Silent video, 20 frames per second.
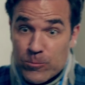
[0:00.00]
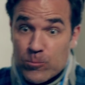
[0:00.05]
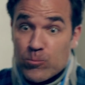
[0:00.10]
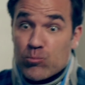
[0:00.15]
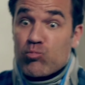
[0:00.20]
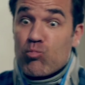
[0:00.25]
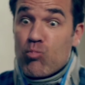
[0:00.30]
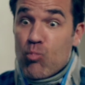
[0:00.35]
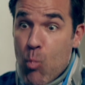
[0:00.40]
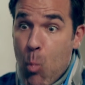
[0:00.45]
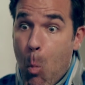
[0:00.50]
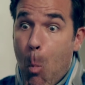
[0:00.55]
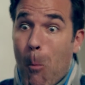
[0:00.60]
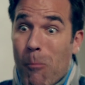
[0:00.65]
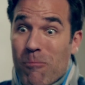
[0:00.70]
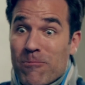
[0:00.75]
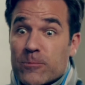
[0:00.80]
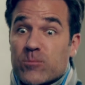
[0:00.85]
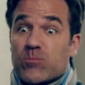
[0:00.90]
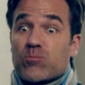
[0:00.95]
right?
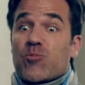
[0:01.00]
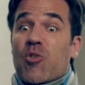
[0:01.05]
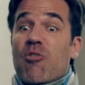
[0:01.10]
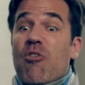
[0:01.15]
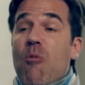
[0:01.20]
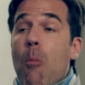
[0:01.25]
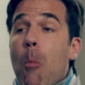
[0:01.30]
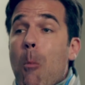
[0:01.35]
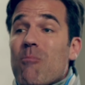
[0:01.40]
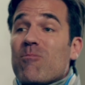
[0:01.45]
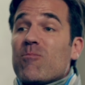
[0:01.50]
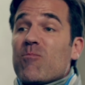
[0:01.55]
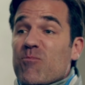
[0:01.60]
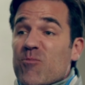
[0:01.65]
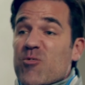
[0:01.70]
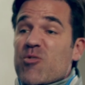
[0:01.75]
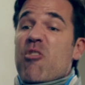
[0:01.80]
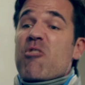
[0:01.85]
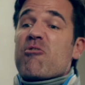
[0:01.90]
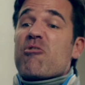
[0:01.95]
Hi,
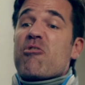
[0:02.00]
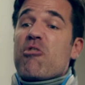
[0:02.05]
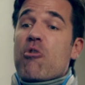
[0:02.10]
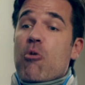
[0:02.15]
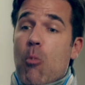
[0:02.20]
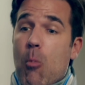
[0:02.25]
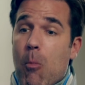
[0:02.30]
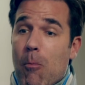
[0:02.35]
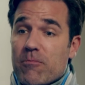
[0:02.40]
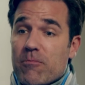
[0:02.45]
thank you.